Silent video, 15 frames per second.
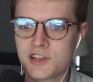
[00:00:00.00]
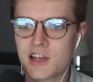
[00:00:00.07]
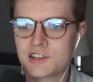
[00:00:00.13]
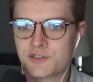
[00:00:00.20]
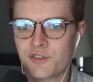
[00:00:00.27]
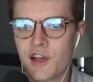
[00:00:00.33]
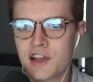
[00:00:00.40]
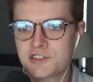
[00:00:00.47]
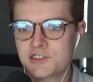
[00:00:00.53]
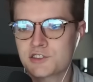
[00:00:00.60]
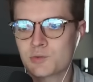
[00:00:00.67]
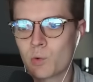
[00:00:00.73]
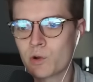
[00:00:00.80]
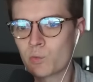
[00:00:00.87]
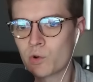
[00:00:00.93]
as fast
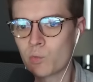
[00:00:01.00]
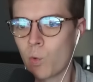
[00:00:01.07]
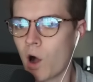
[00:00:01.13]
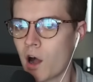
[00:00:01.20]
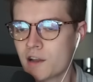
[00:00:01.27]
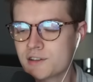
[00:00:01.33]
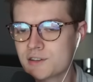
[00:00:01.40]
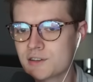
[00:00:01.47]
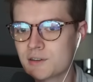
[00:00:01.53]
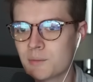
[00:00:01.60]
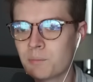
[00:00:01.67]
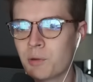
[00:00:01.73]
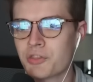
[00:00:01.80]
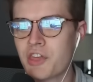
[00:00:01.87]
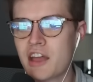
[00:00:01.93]
as one would want,
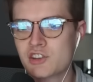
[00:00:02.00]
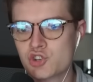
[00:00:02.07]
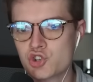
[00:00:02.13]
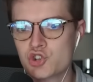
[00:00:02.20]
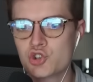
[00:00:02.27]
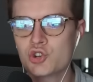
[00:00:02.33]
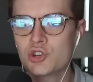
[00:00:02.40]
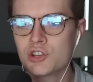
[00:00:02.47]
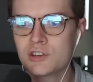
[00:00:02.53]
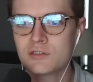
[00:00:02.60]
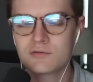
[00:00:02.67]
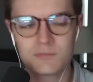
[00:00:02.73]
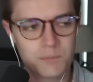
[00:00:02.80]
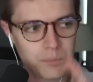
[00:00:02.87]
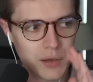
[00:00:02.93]
but that should
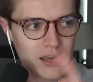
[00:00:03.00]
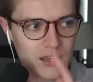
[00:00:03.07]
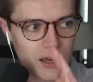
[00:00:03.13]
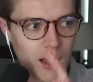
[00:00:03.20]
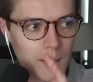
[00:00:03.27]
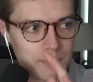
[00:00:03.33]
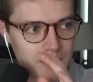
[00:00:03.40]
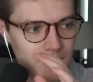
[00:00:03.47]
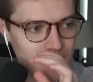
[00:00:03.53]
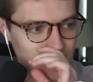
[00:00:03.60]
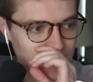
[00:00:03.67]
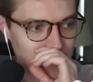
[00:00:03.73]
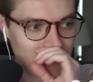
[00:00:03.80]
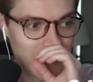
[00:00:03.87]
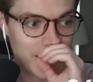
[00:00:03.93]
pick up.
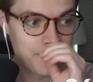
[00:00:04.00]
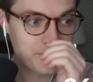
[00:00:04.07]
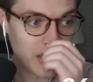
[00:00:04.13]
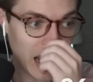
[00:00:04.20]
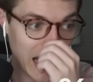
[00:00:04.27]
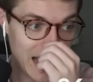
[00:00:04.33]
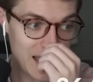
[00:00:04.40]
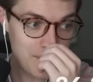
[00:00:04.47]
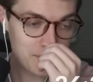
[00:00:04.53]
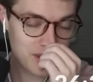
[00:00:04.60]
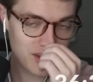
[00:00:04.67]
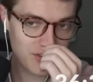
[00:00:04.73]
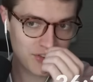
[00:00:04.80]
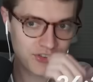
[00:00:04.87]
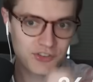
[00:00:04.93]
I am
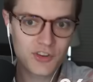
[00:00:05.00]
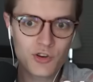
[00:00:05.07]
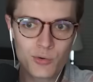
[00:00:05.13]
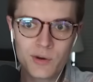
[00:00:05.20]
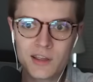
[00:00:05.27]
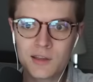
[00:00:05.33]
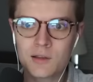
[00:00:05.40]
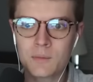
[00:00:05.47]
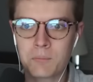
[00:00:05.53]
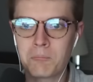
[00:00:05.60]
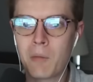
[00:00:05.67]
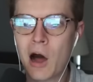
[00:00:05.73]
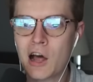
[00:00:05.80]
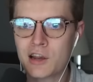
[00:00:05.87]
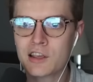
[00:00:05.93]
considering
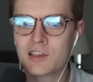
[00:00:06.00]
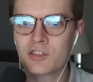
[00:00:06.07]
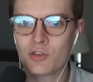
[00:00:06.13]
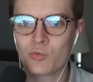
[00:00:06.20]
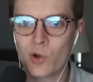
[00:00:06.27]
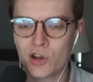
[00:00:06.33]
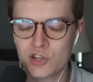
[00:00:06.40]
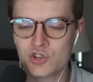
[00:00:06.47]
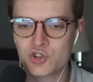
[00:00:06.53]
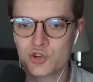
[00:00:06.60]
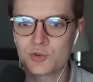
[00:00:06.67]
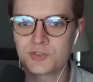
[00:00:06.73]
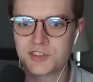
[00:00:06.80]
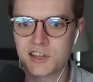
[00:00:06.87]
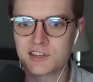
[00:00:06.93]
modding the running
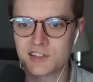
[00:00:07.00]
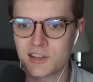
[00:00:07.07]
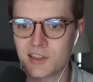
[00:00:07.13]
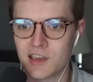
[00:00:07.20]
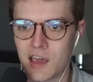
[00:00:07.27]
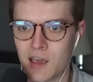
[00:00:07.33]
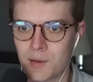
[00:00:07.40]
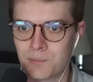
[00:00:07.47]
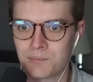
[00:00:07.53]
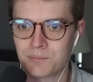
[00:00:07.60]
shoes into the game.